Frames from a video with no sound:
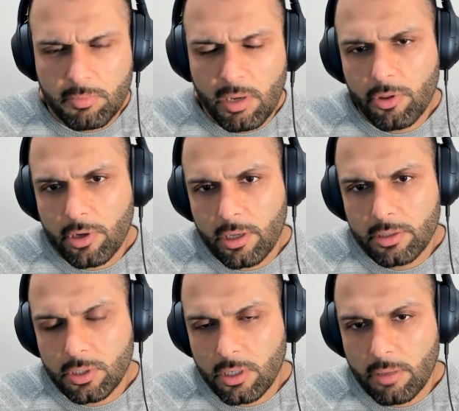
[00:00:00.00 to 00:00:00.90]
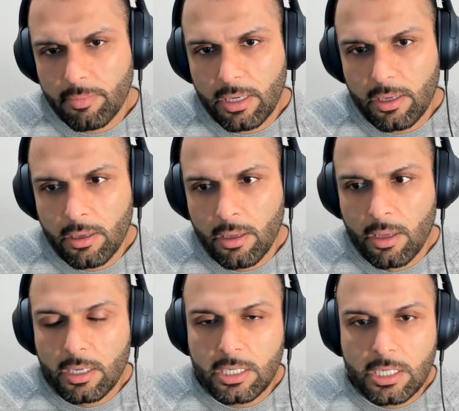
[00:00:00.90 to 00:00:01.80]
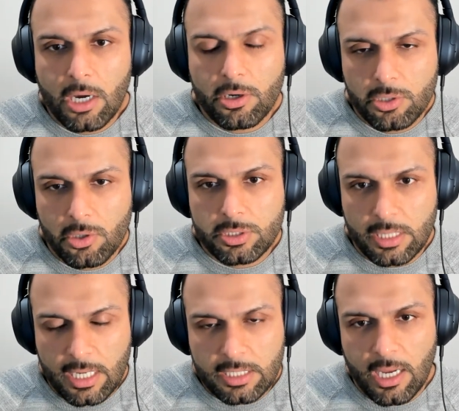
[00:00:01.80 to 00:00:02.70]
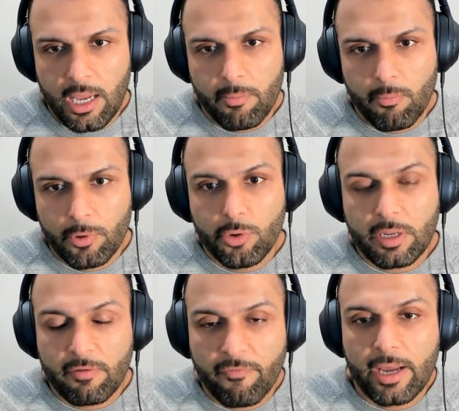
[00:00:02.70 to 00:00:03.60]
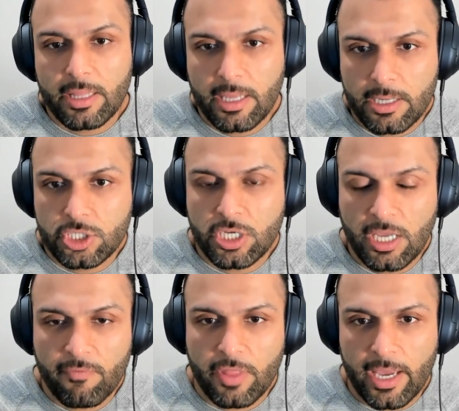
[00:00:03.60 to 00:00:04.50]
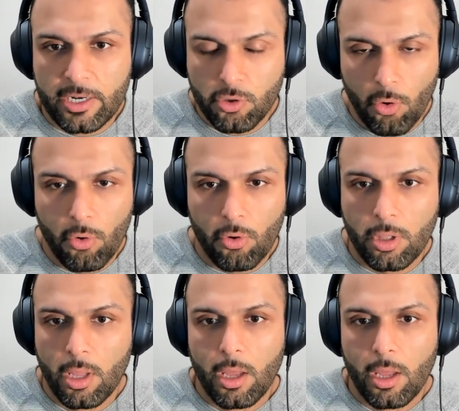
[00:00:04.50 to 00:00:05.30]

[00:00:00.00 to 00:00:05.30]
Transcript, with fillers: Maybe their kids are going to be young adults at that time when you can finally achieve that goal